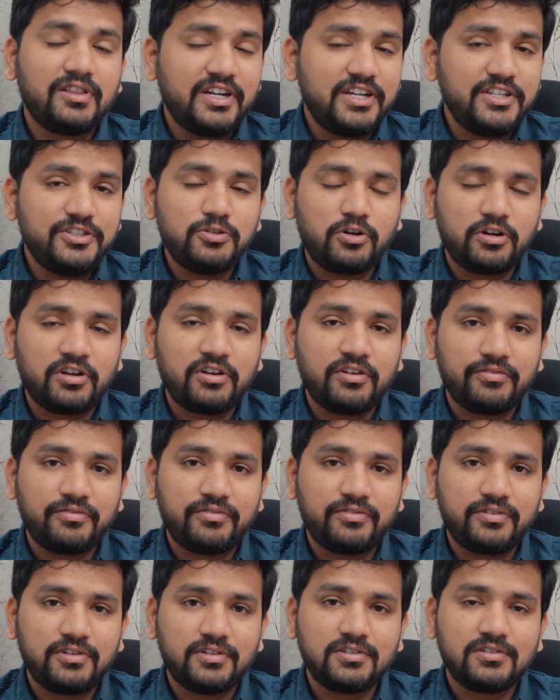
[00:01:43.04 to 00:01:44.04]
That is not
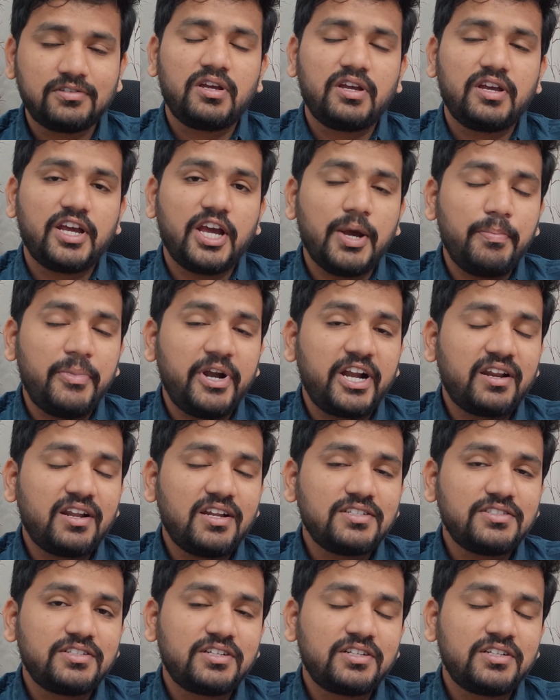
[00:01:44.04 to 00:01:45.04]
enough. A better
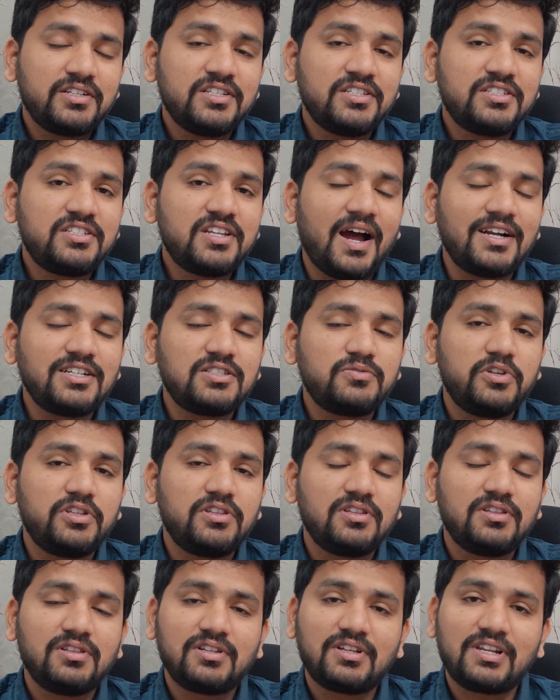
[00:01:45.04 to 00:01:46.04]
answer starts
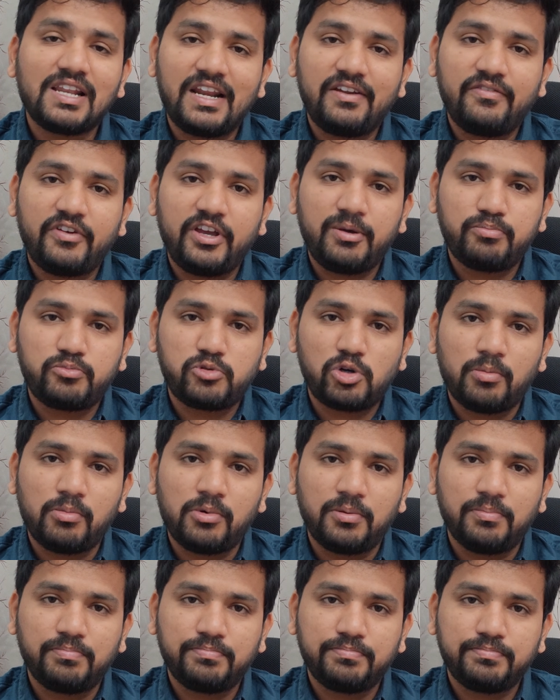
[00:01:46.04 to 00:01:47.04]
with clarifying
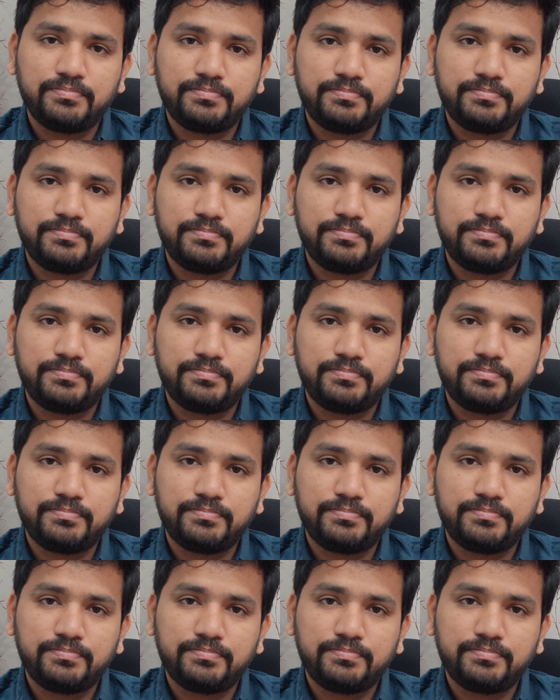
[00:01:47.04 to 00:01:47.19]
problem.